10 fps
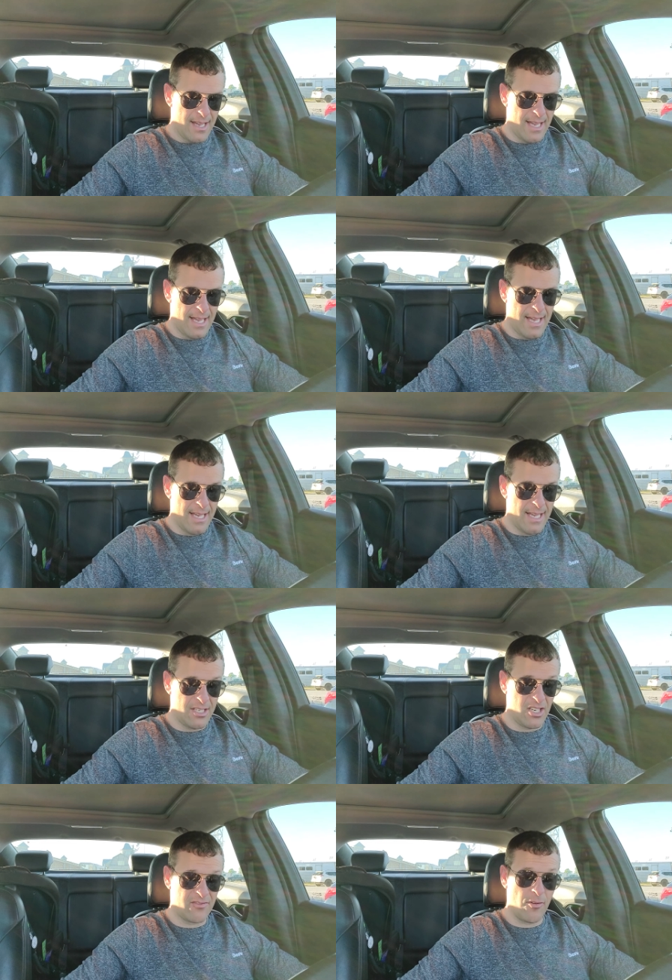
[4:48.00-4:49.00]
Uh,
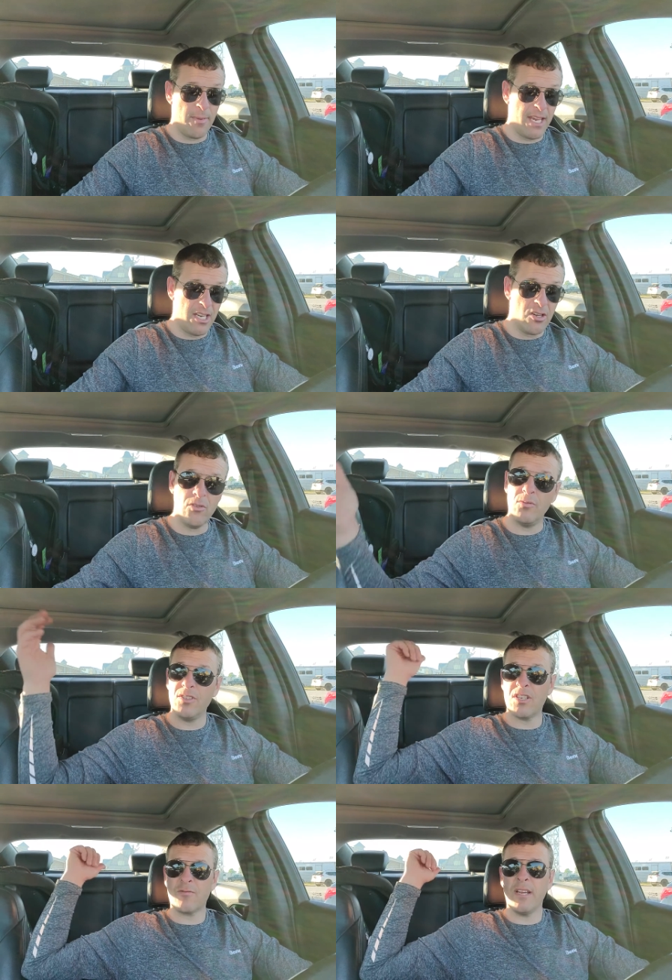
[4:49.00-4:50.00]
just for me and you.
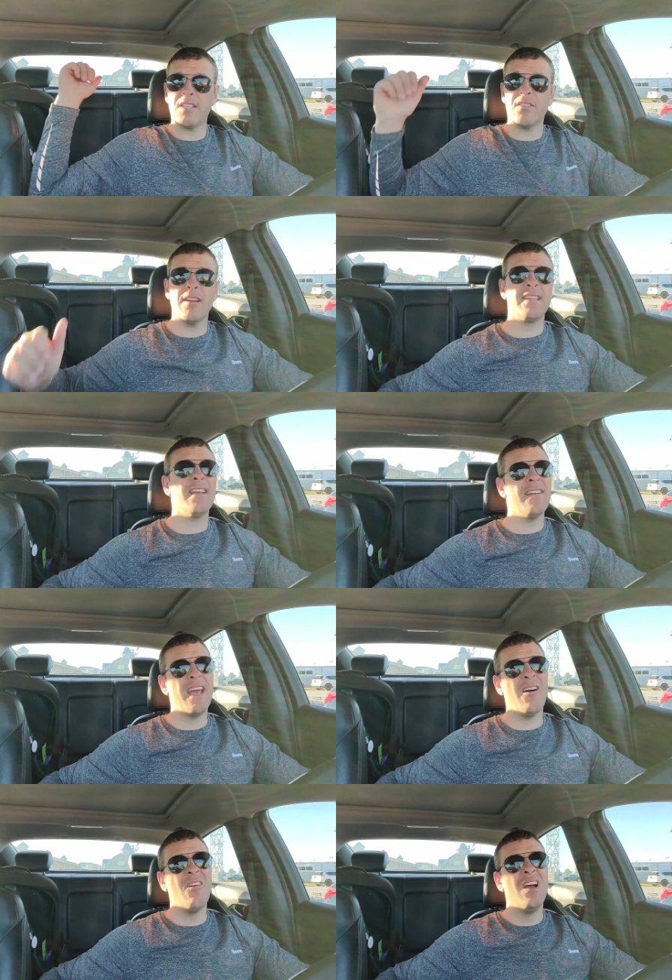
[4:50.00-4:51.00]
Just raced her right there.
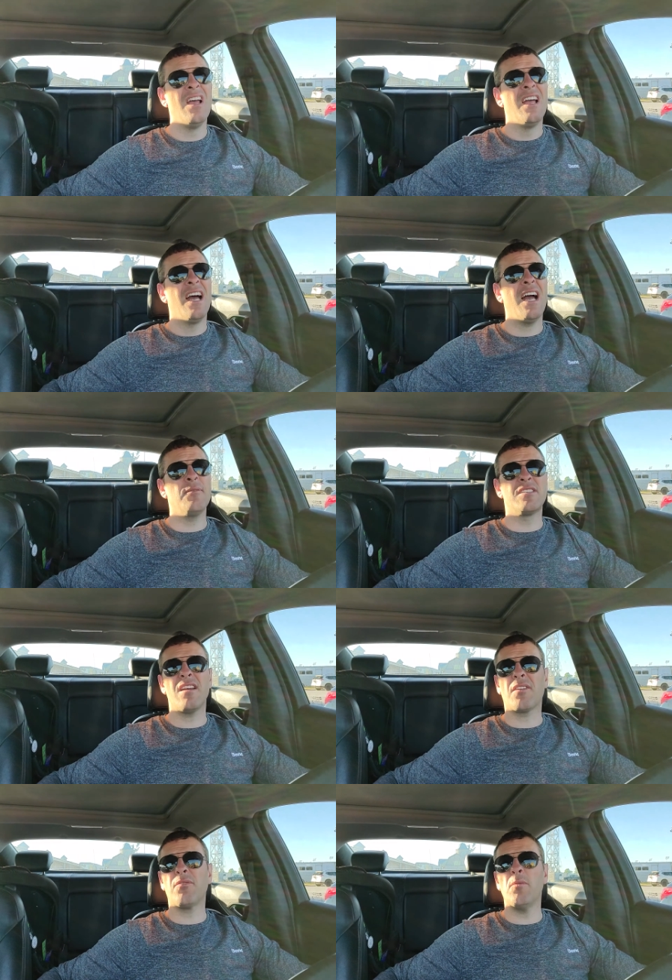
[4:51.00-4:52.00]
Now, I was
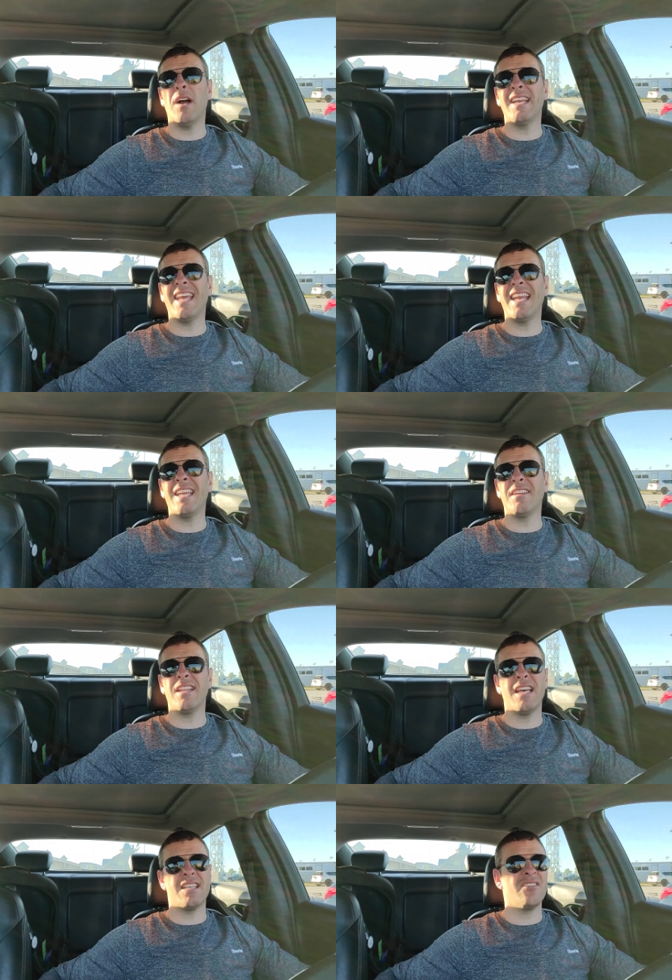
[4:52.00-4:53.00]
stuck three wide getting into the
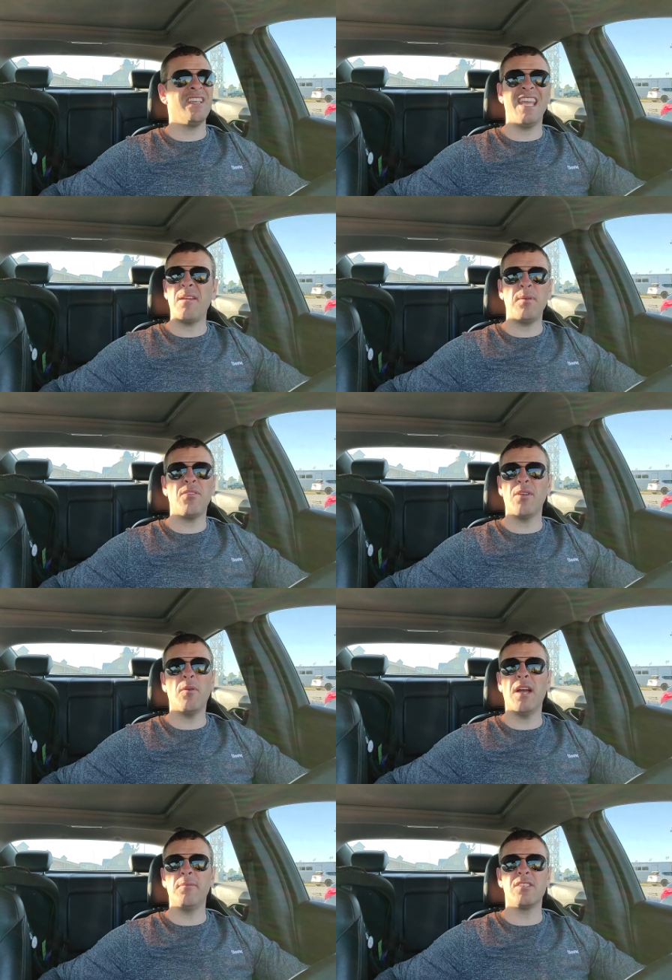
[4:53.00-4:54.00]
last turn. You can't be three
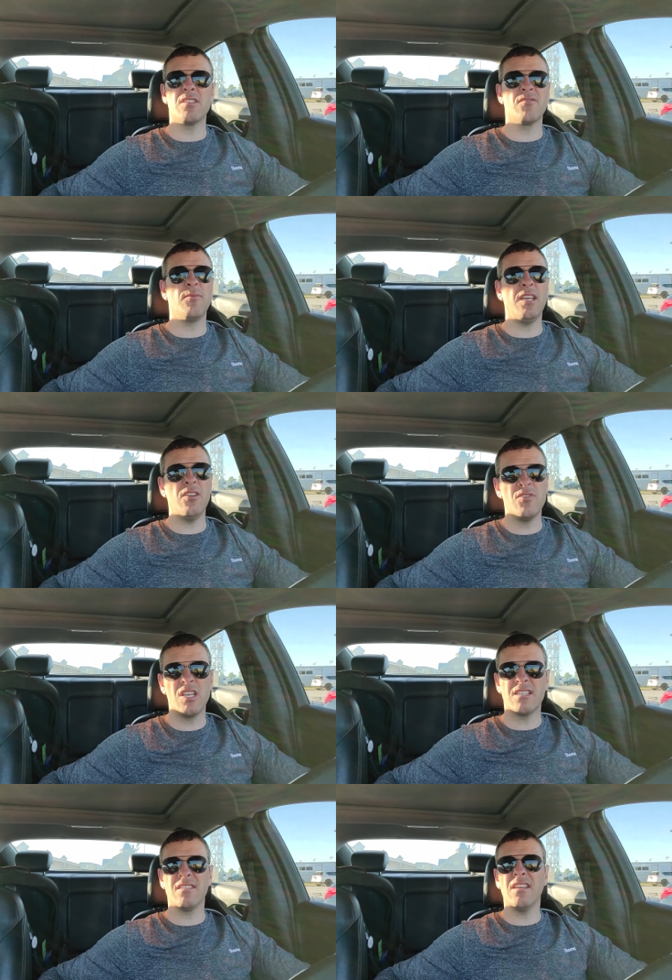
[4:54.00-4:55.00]
wide with just for me and you. She
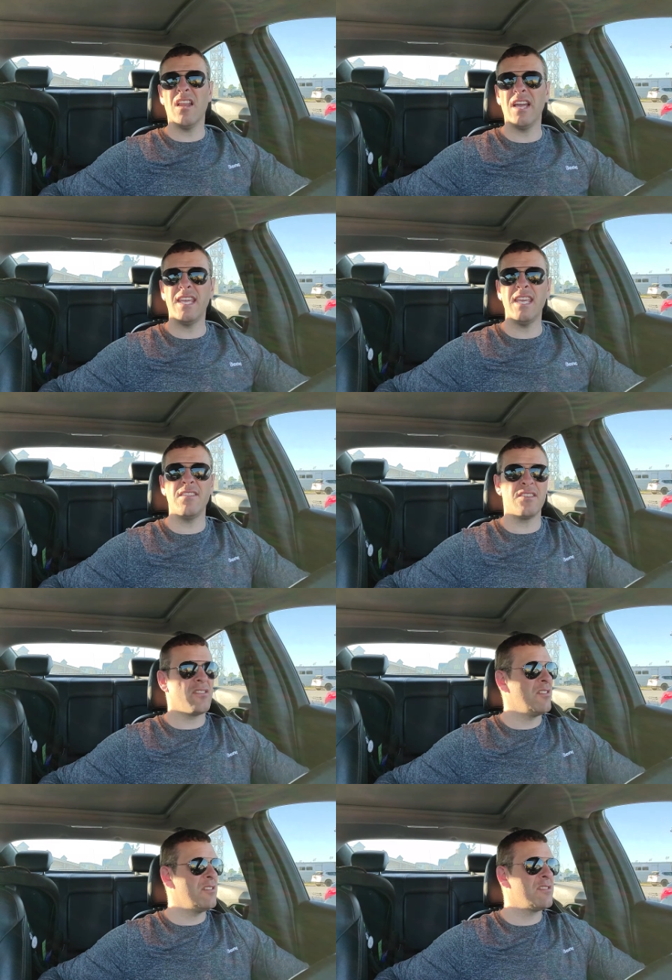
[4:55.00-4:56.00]
gets a little hikey in the
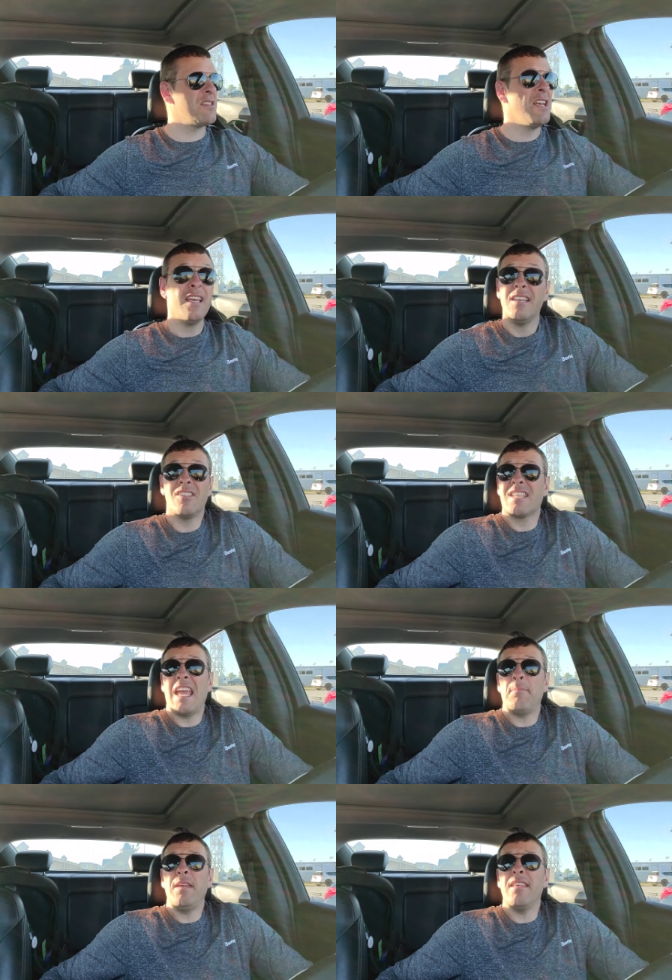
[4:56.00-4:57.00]
turns. You just
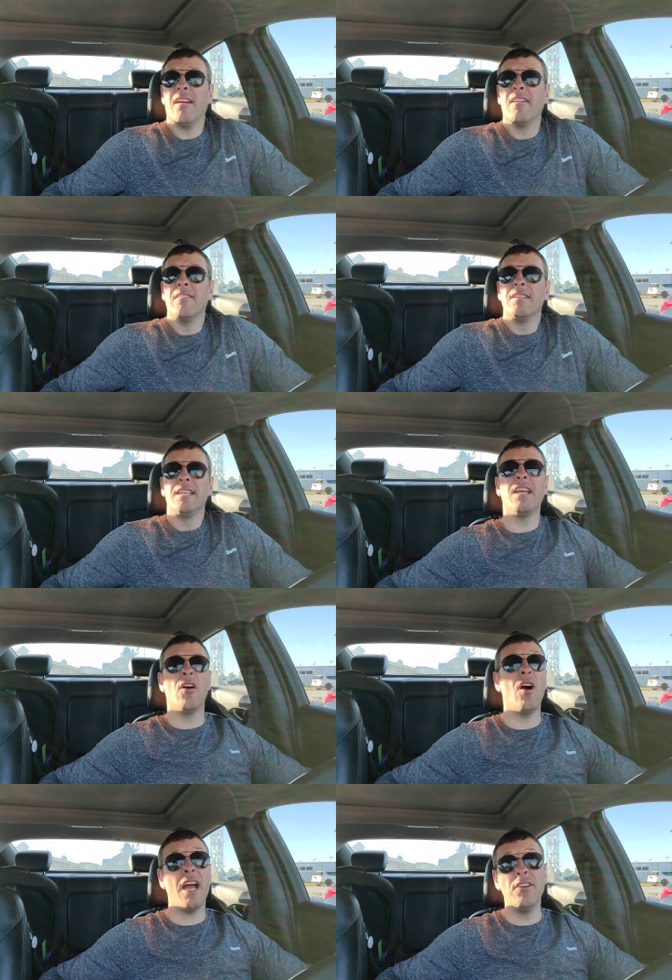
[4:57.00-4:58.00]
can't be there you
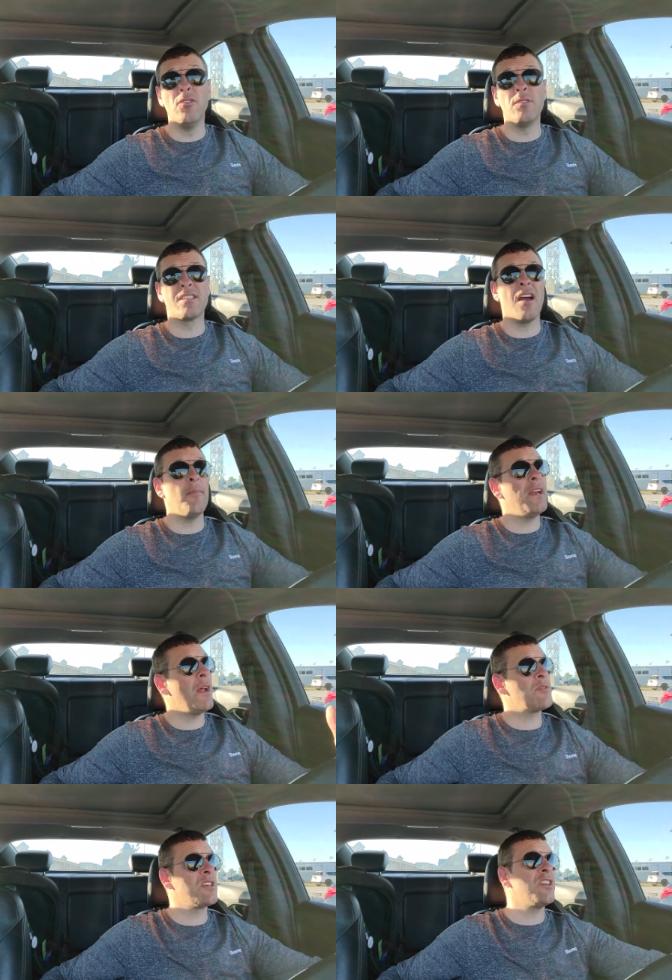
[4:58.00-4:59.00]
know, I knew it was coming and I
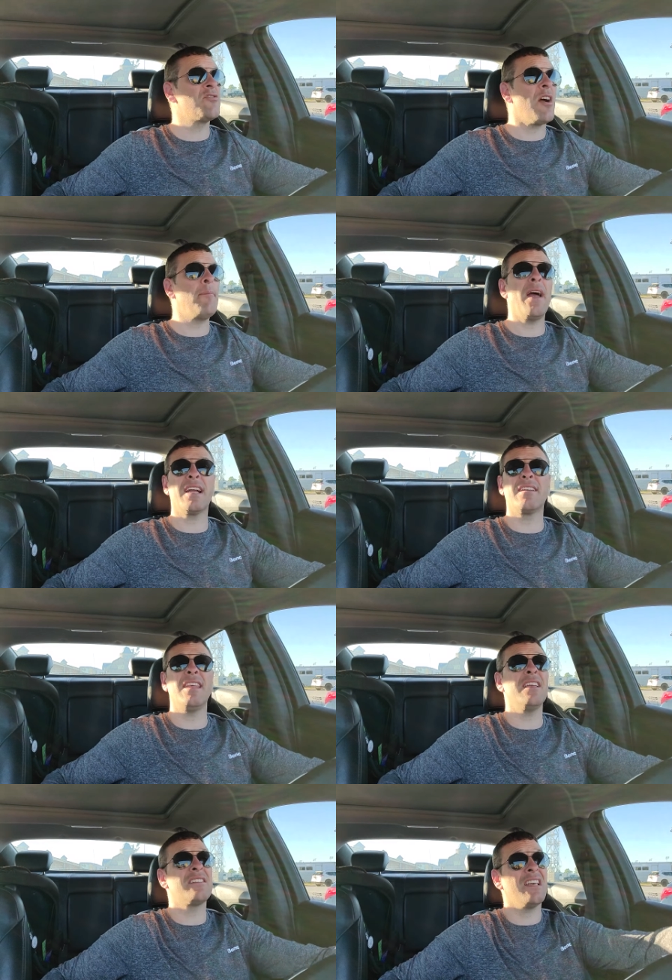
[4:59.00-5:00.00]
was going to drop back to
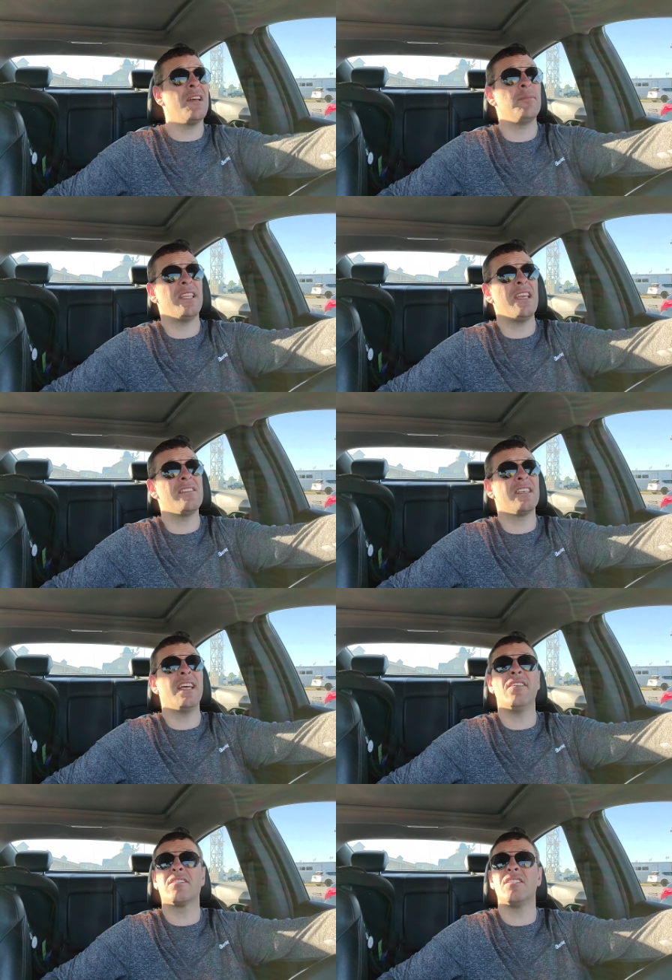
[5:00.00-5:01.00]
the inside, but the
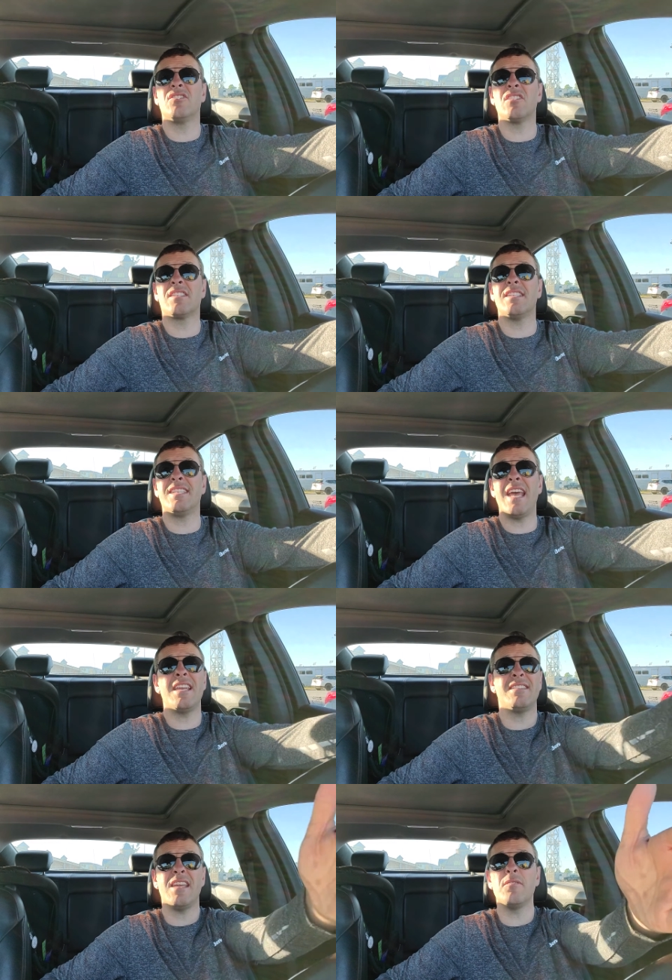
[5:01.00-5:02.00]
inside looked as, just as dead
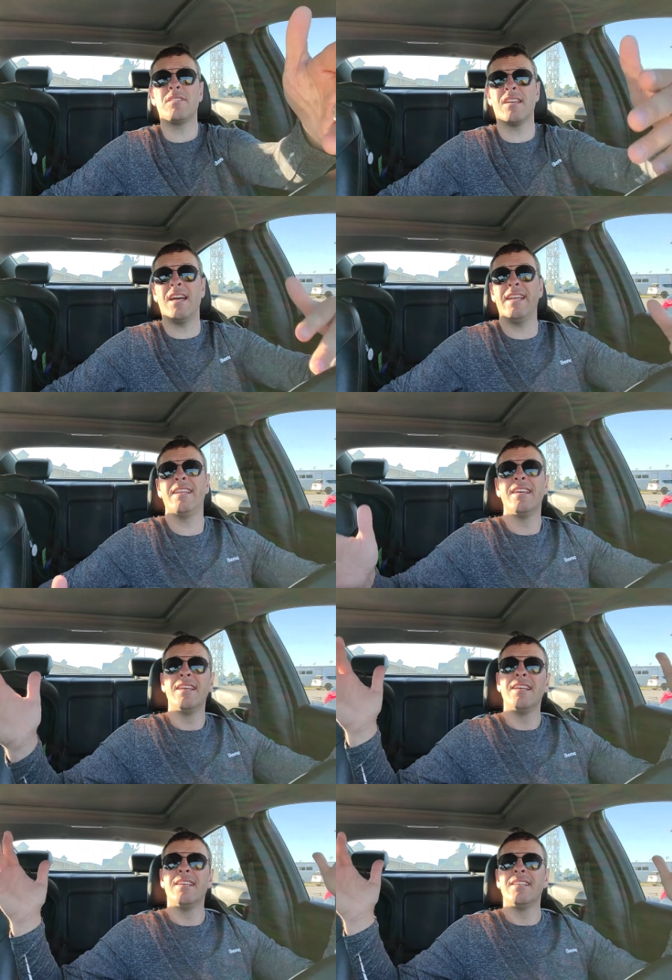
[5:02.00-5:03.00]
as the outside.
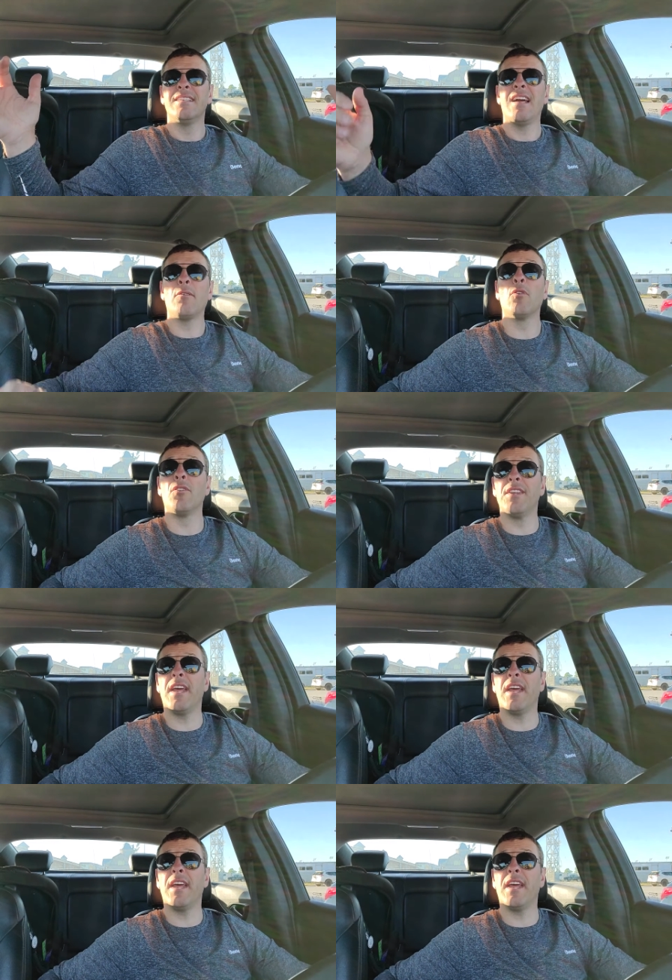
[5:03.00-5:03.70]
I rolled the